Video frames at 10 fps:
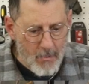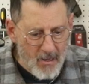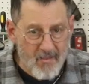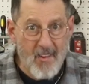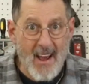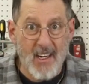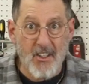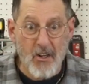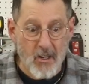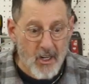a big fan
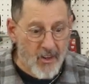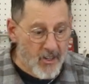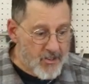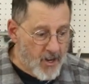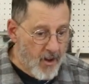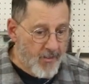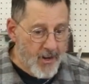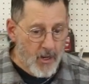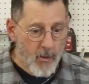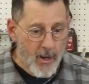of turning this stuff.
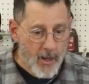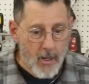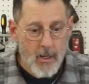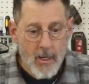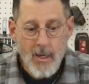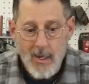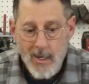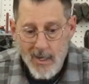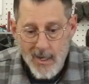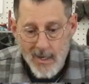Anyway,
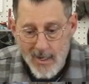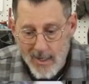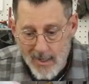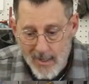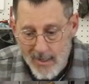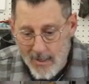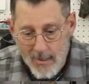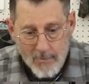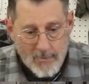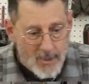
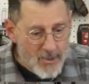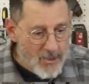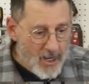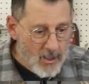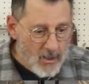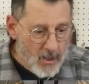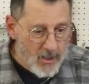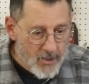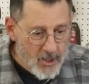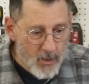um, let's take a
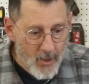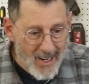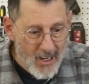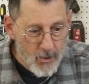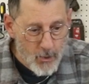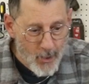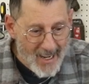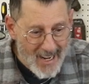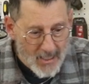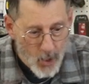look and see what else we
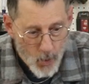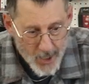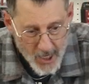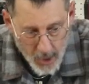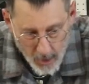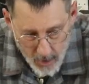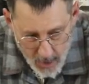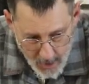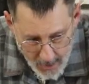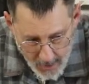got going
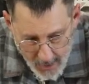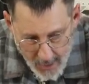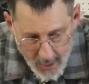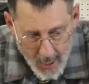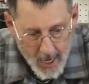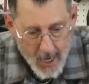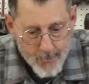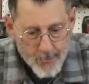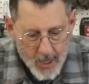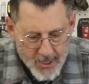here.
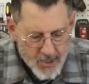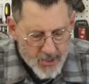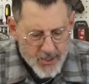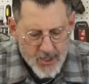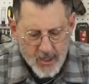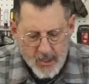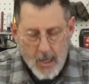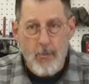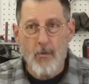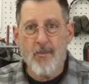I just did a
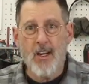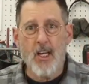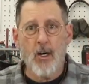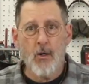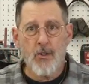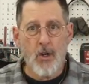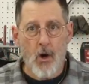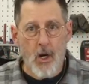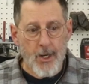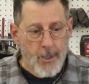couple videos
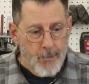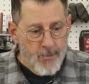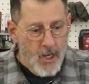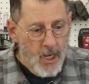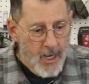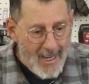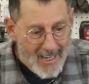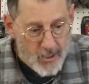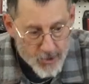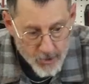on
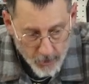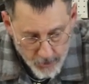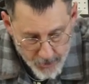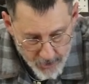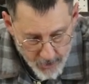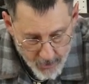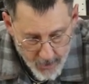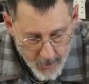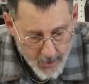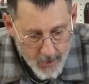inserts,
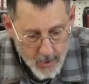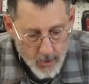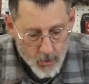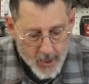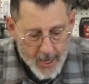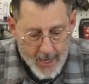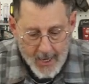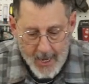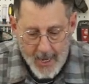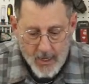
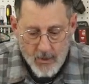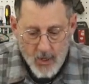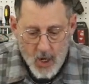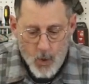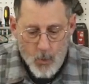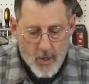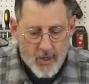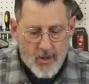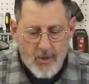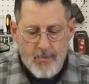okay? And one
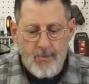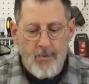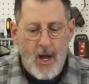of the